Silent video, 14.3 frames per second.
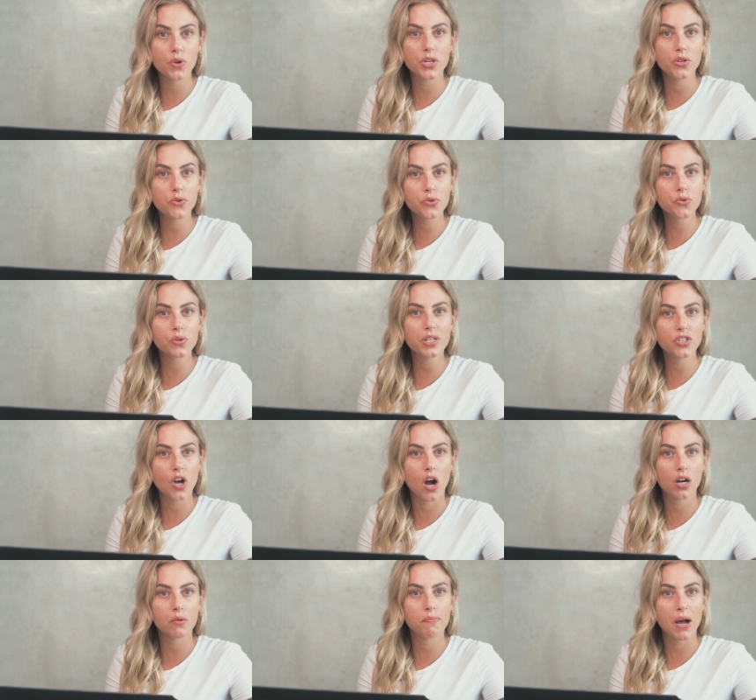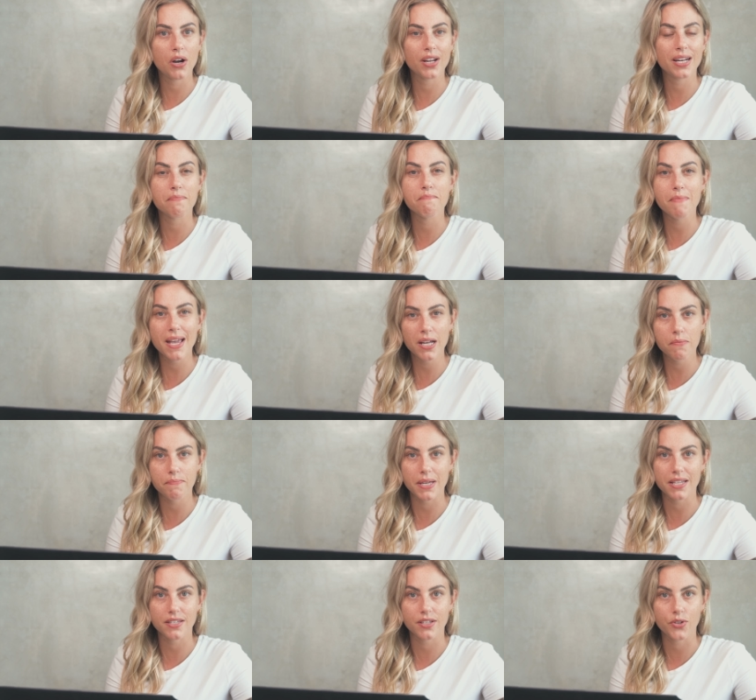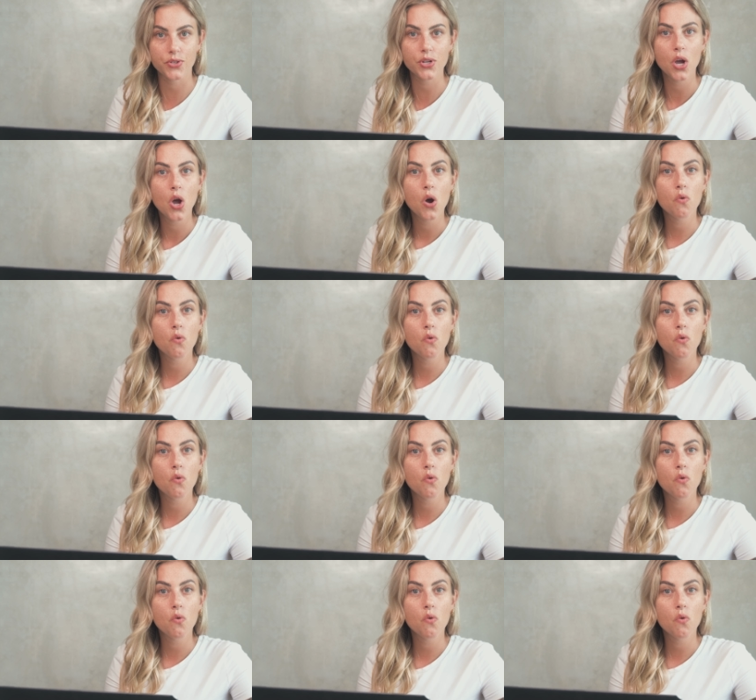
we usually talk about it in megapixels,